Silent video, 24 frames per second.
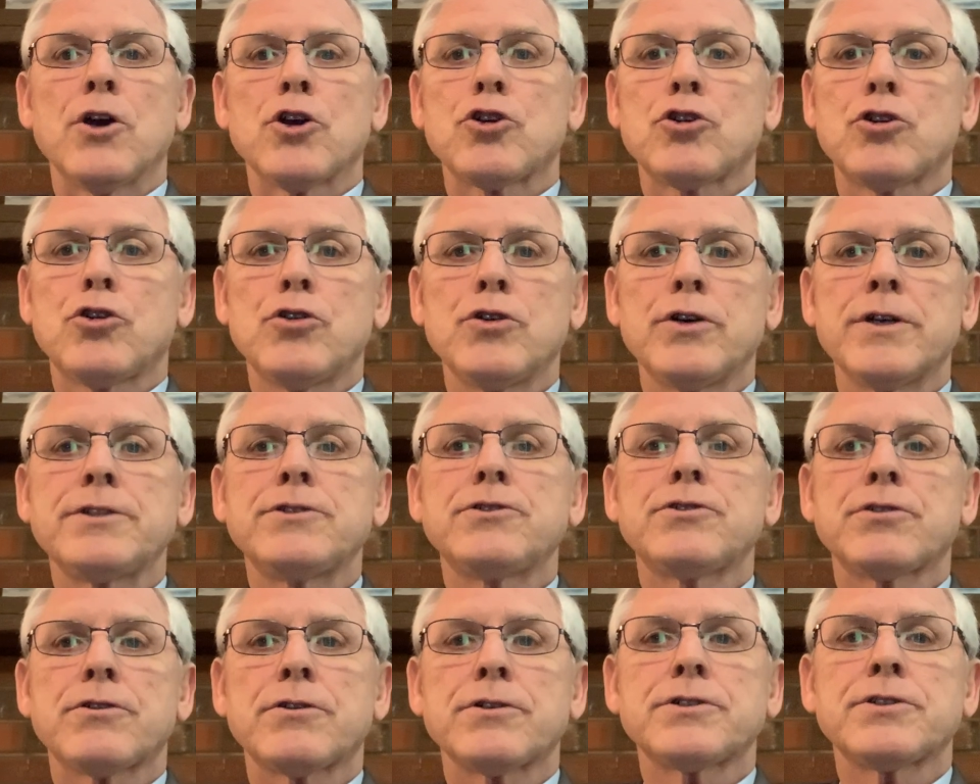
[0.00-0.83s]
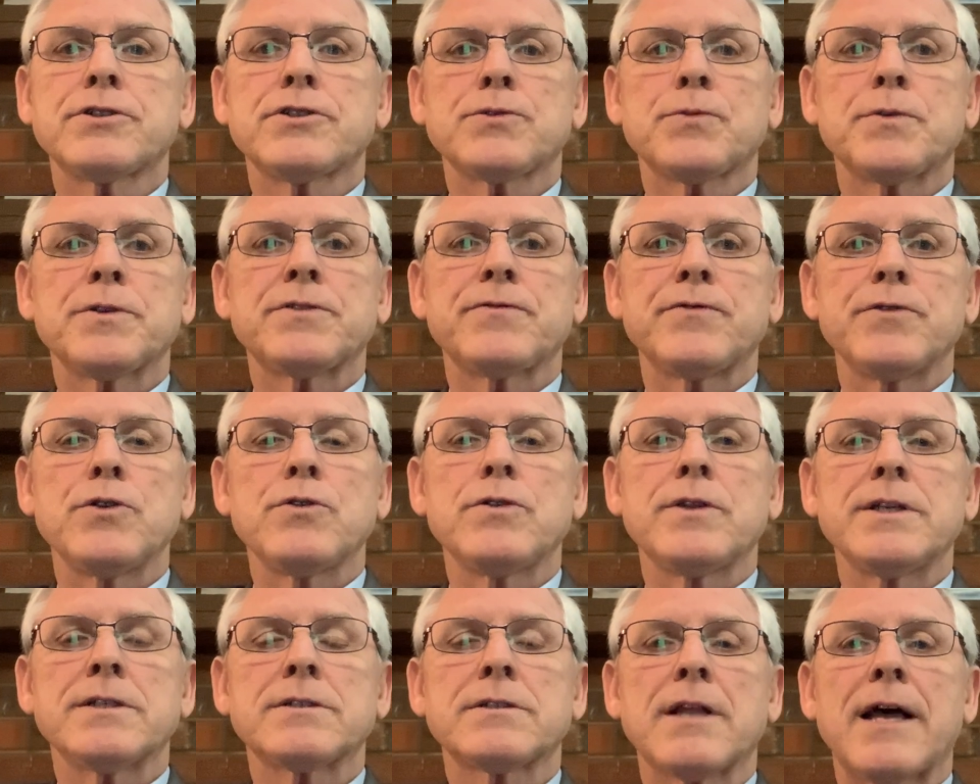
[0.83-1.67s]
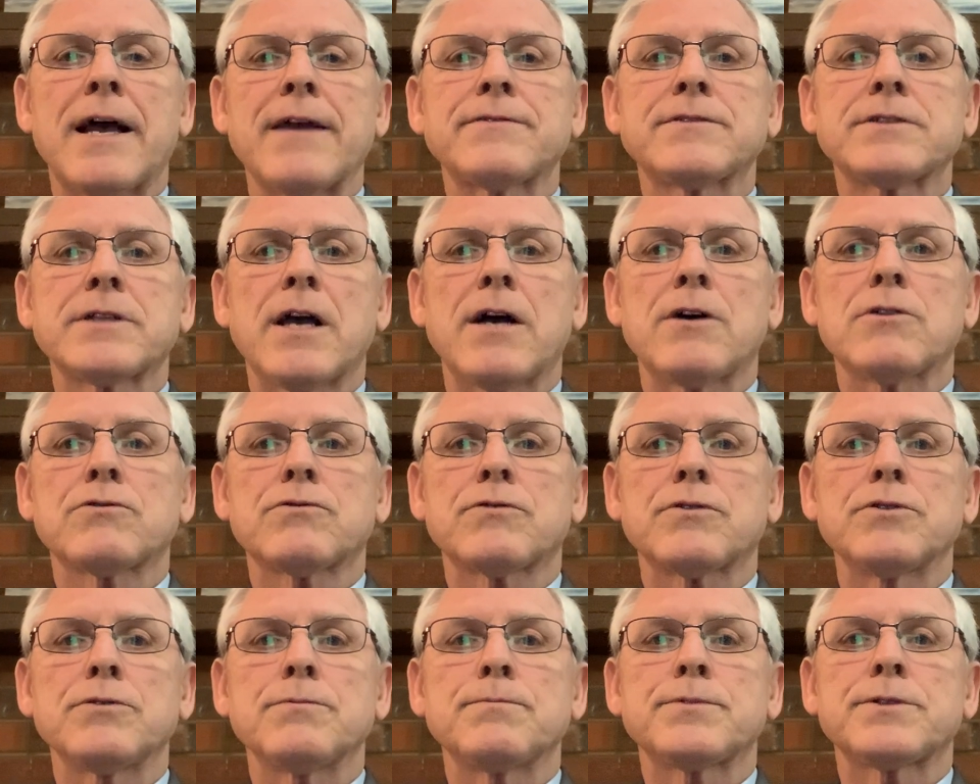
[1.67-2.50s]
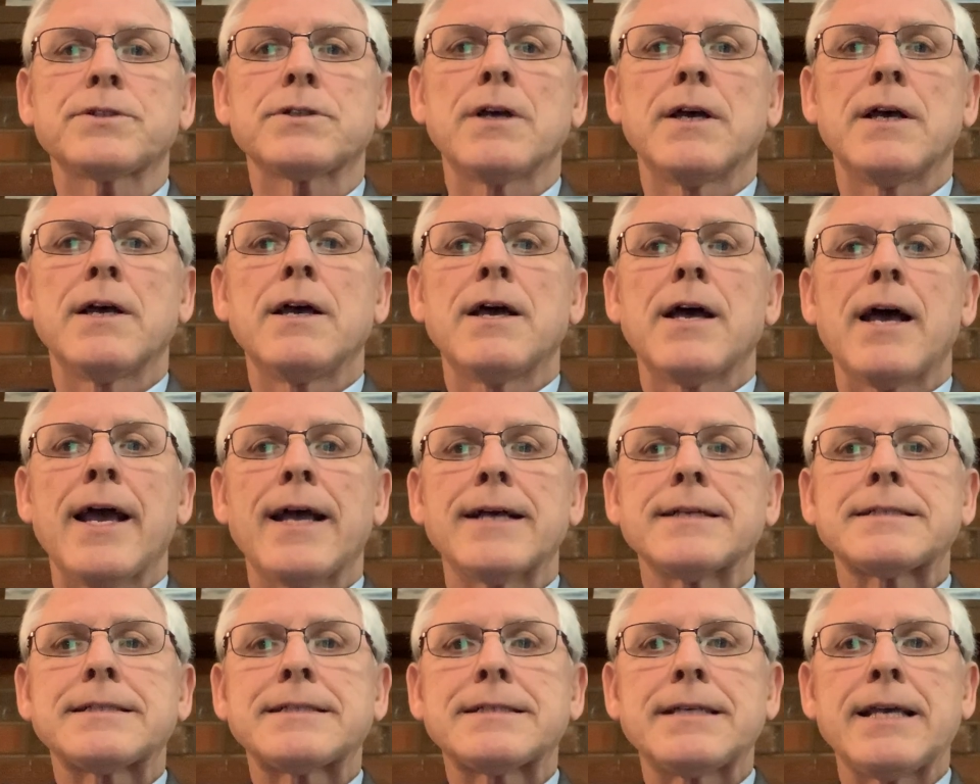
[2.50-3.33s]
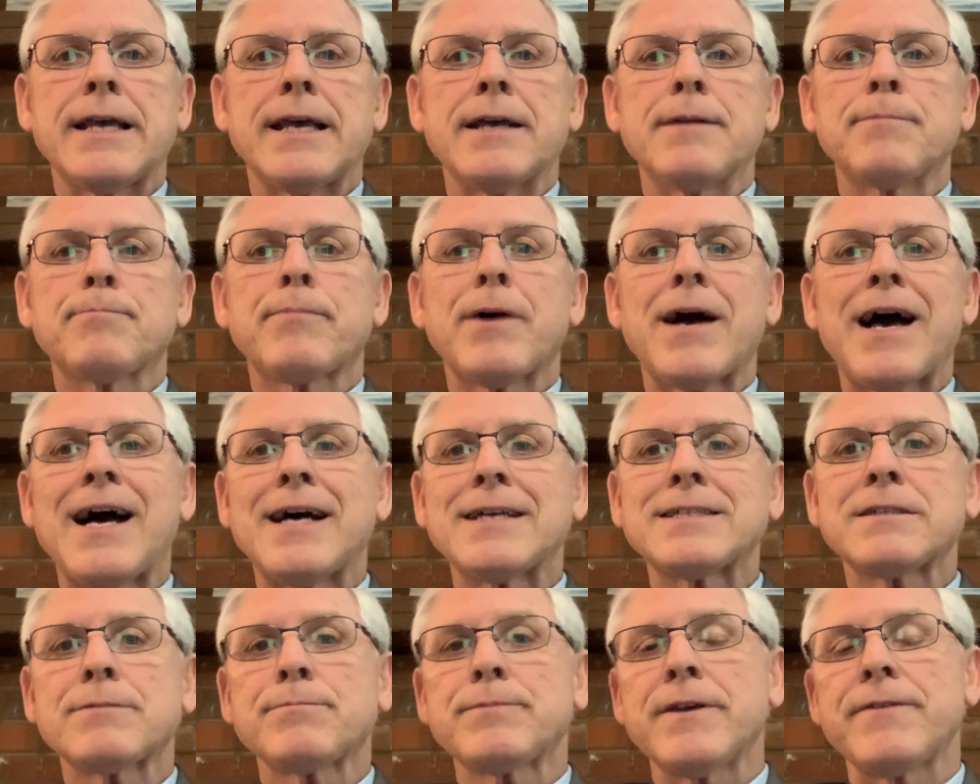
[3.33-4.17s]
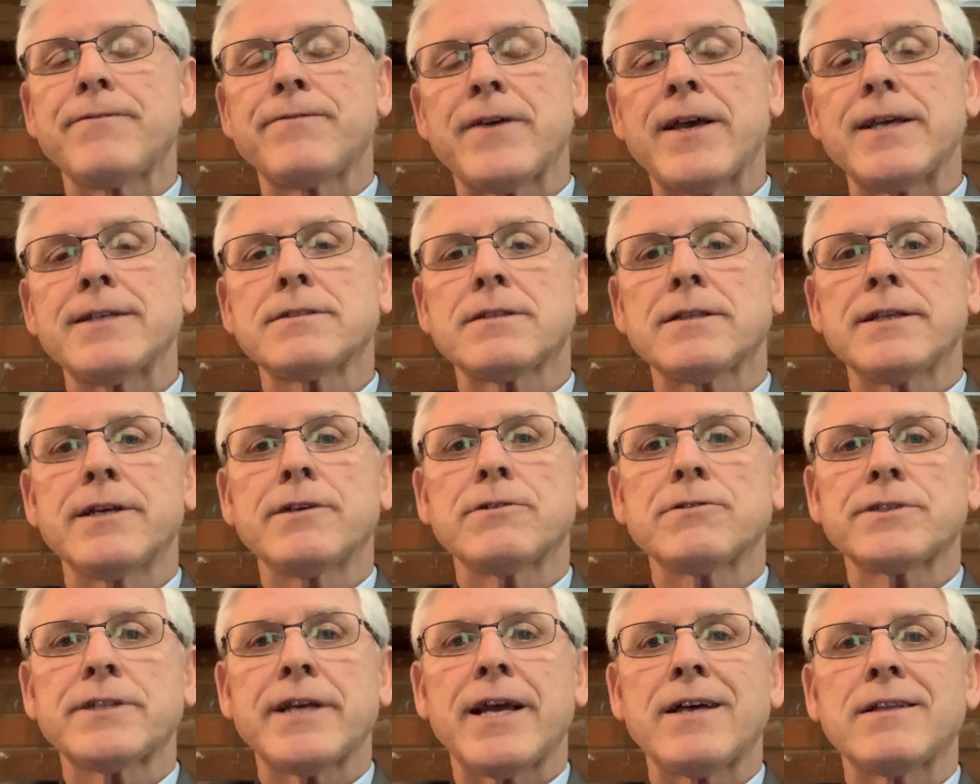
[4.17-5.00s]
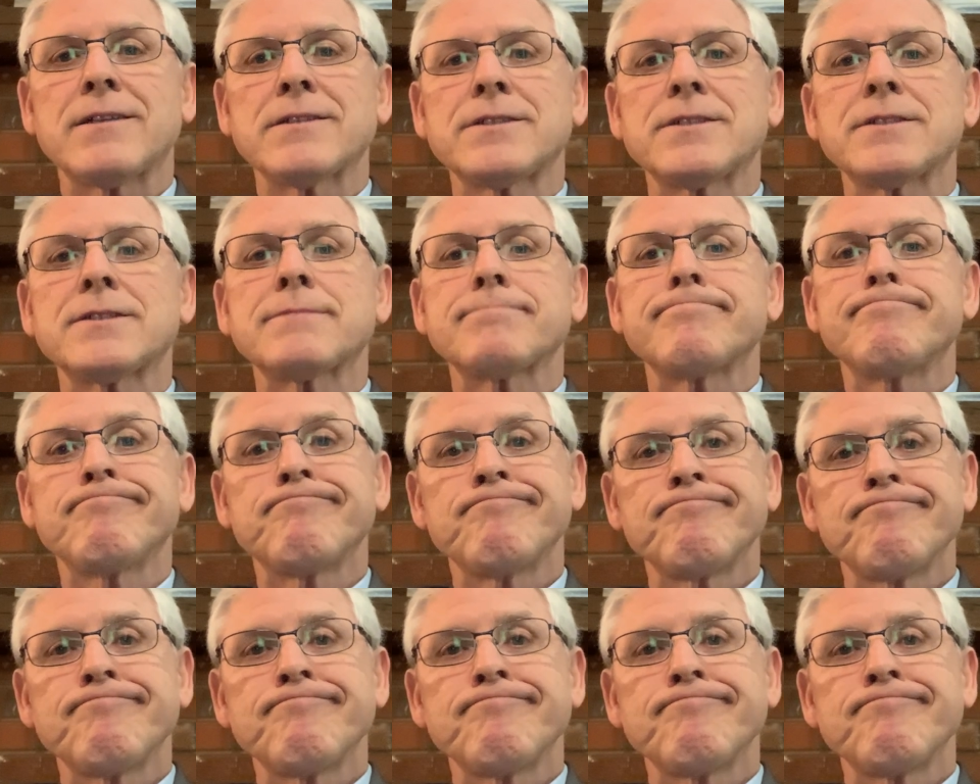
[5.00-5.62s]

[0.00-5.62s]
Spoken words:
Could churches which view these lifestyle groups as sin possibly face legal challenges?